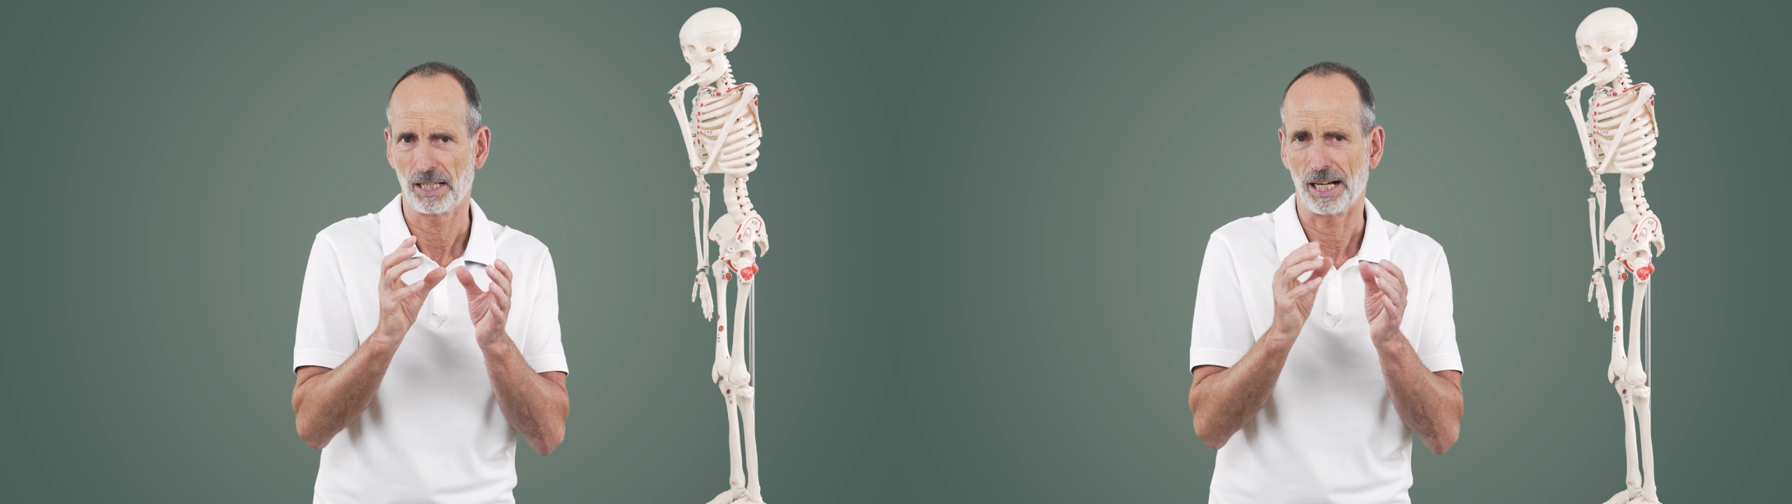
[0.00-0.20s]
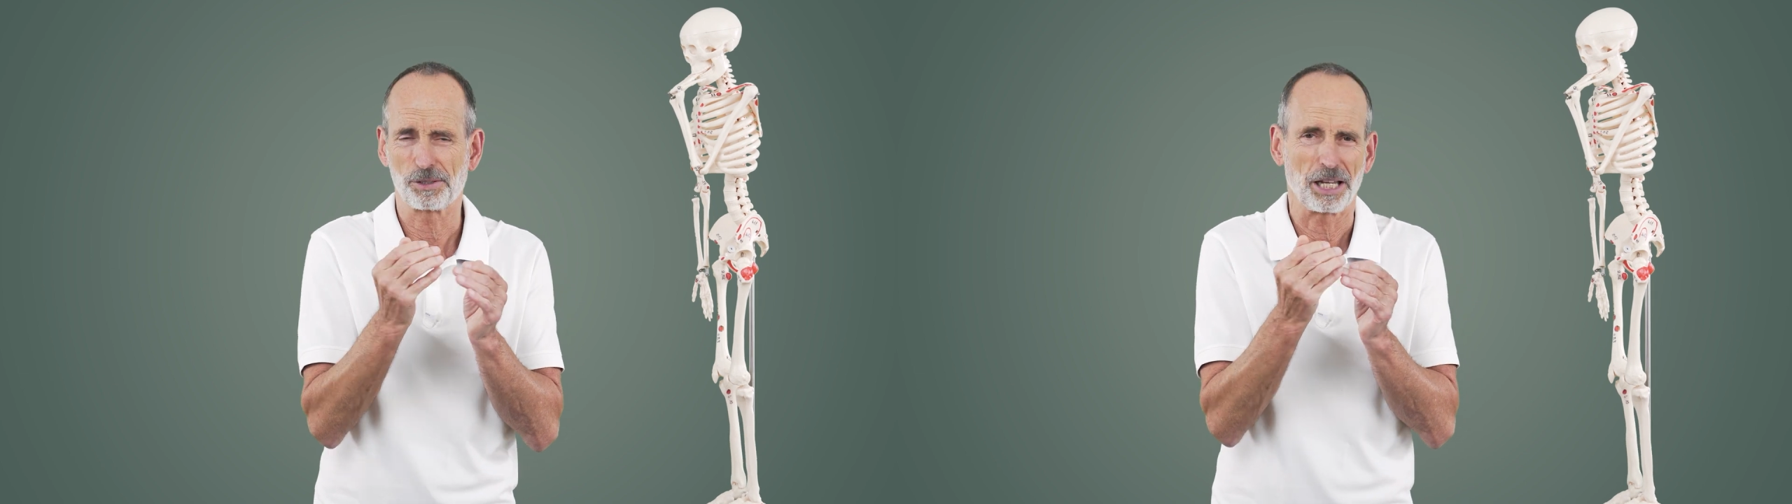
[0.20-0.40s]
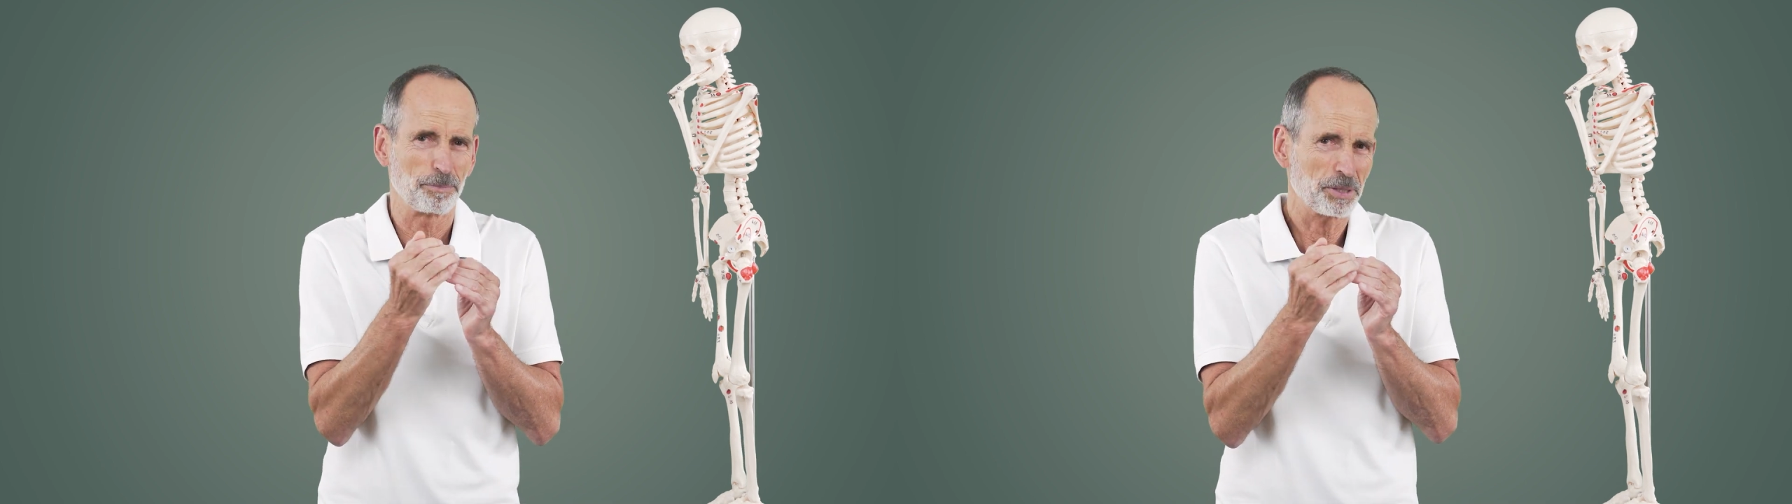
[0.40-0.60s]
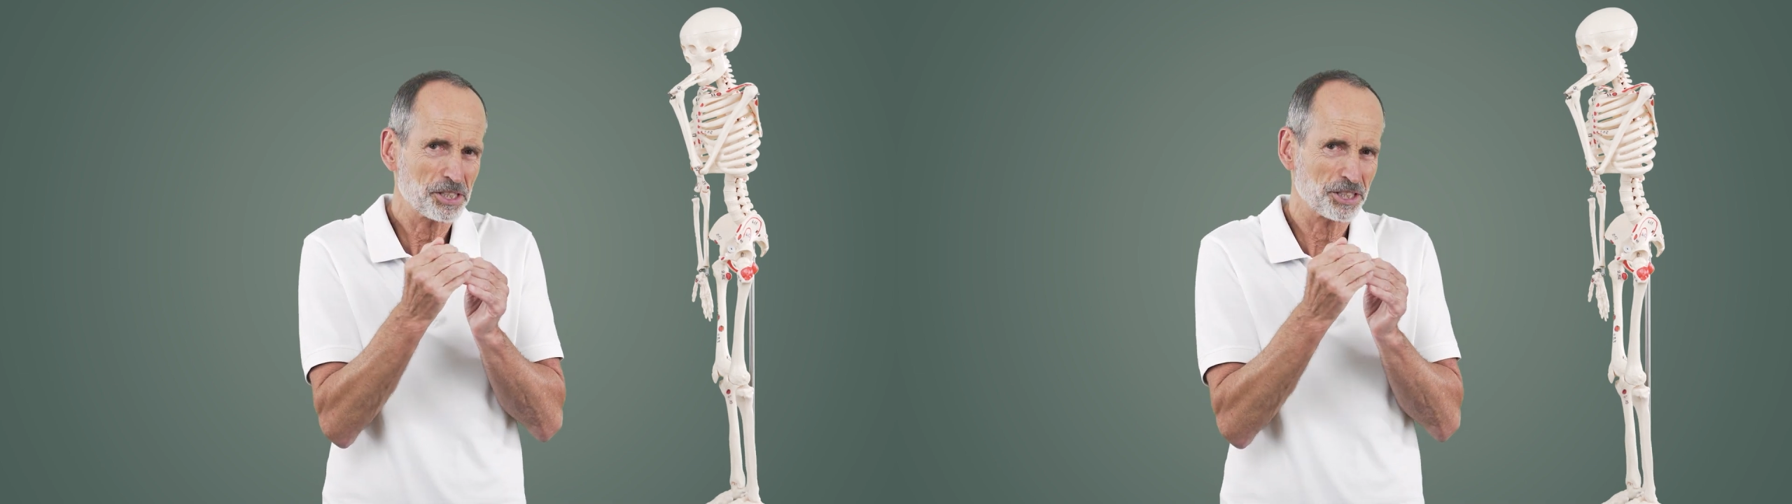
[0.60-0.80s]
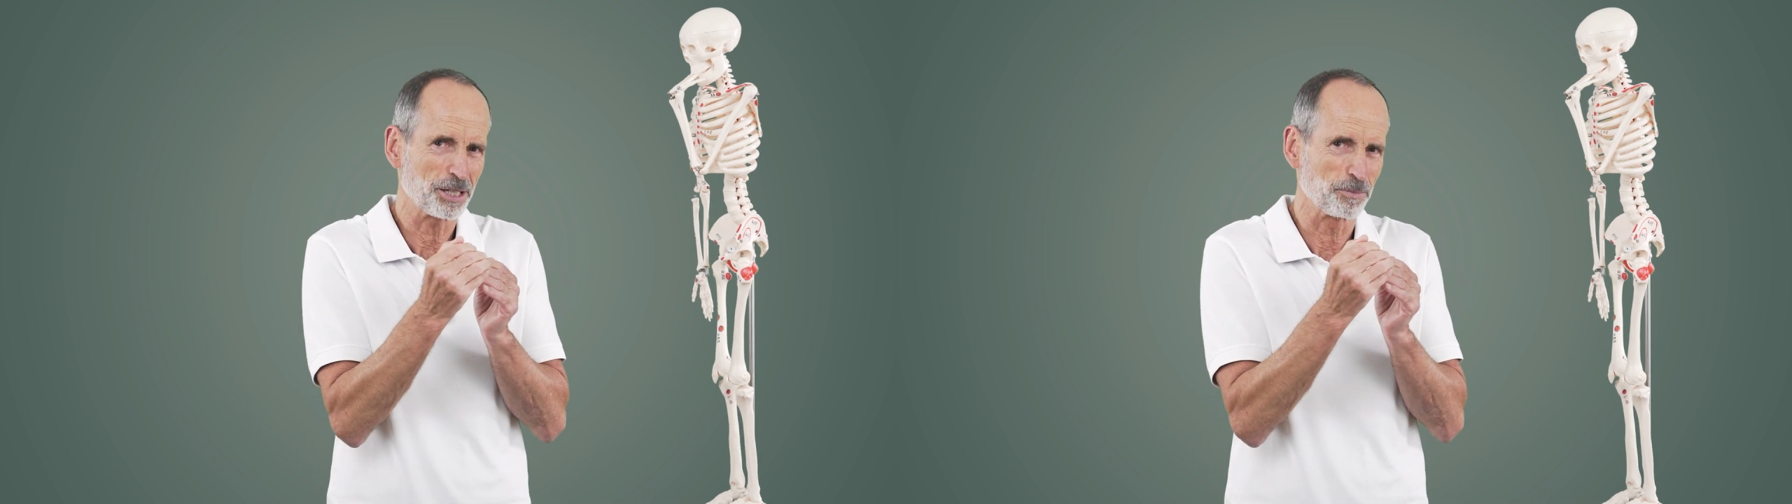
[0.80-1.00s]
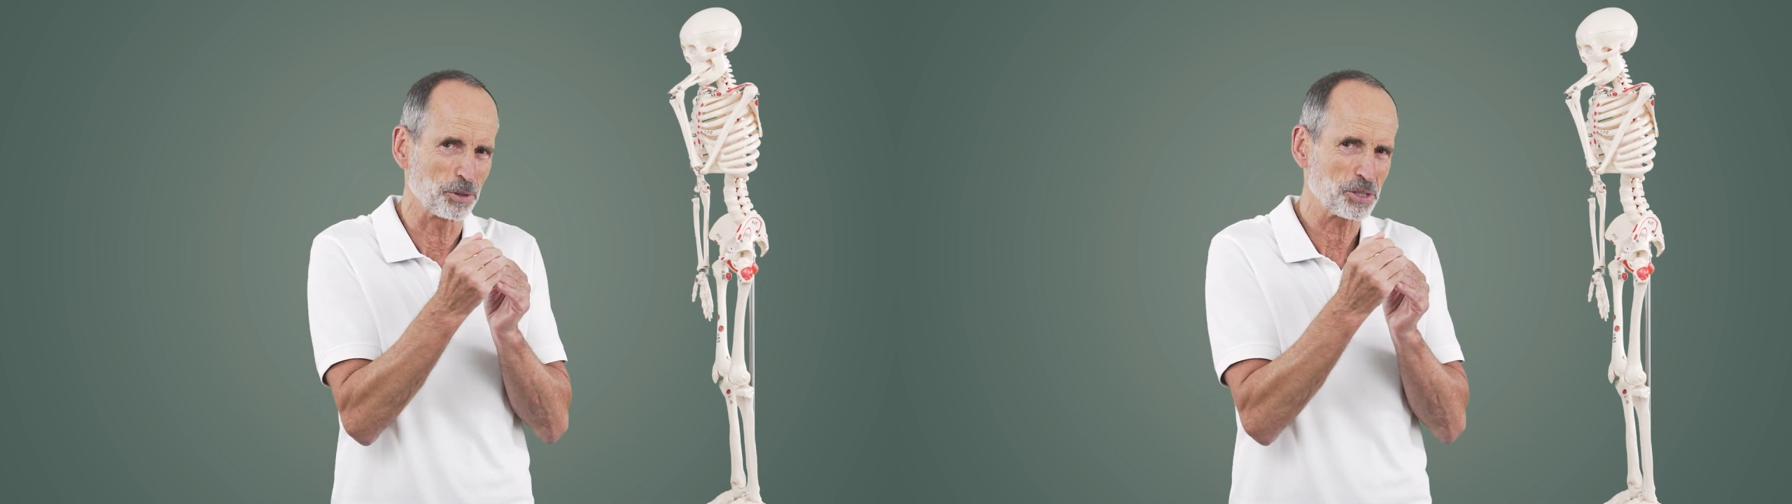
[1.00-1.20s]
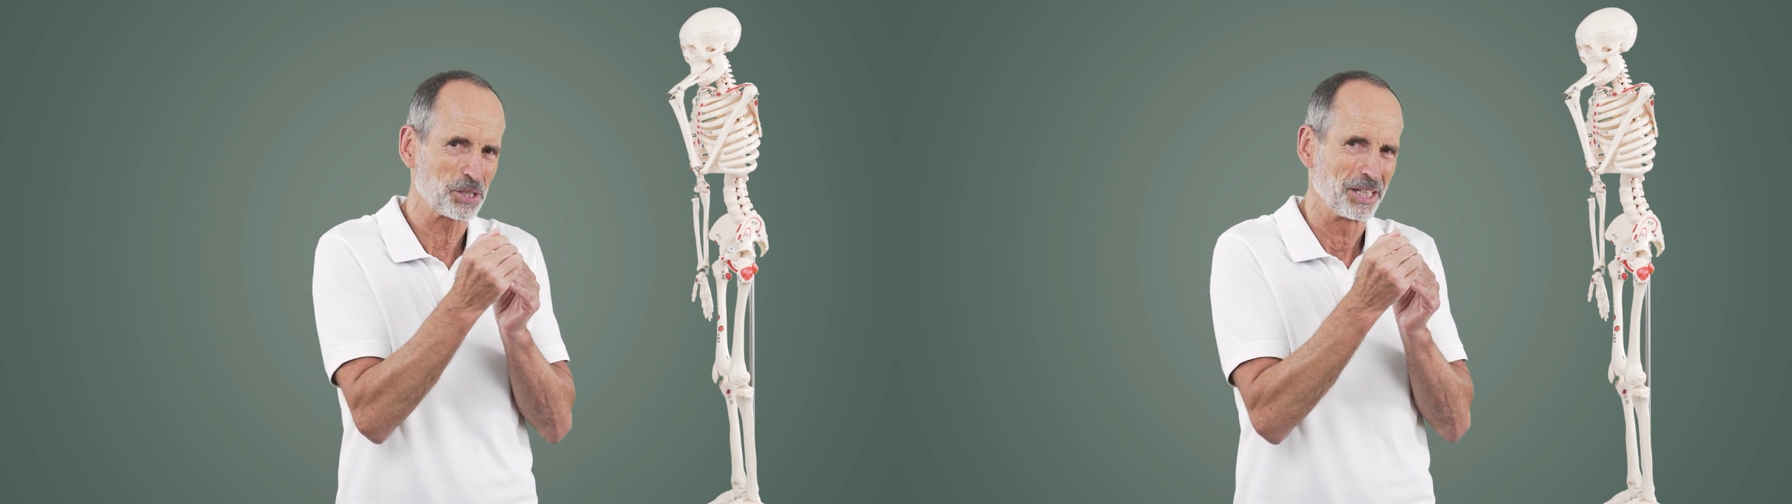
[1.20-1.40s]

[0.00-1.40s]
The yielding muscle